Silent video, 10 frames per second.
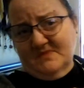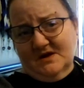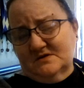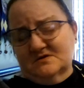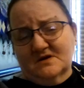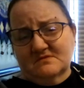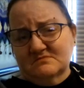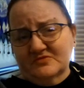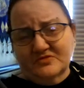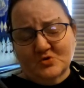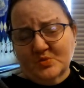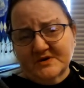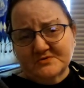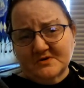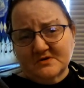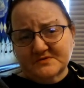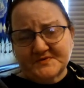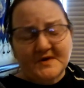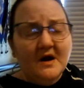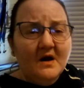I don't know. They're weird dogs.
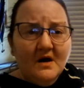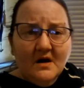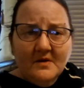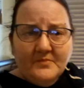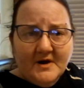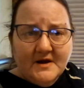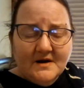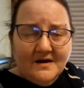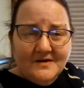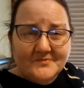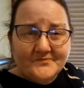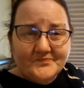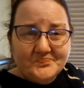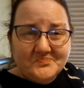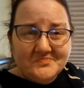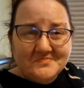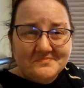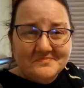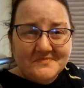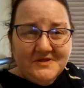But,
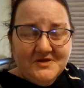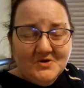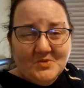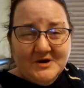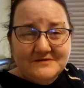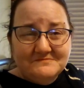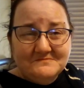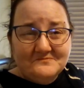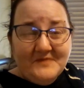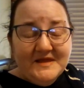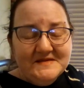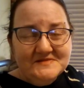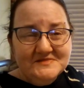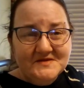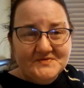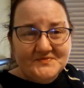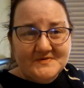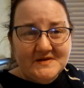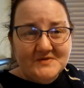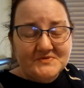you know what? Making these
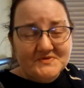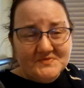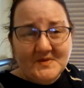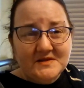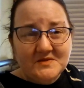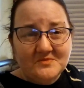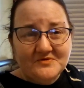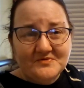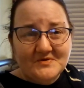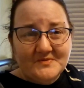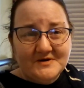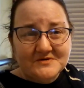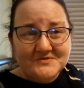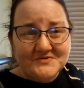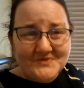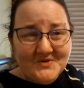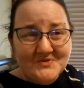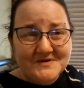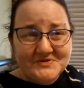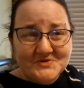videos is making me feel better.
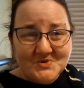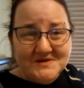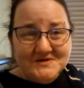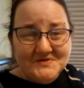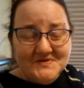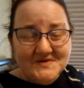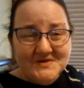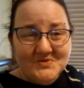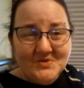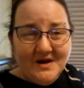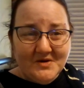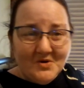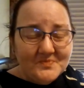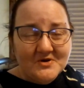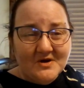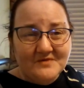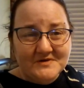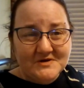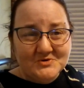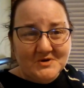So it's great to see you. I hope you're
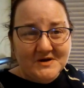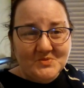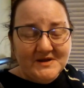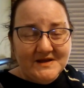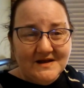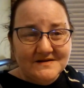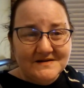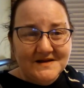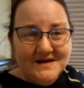having a great weekend.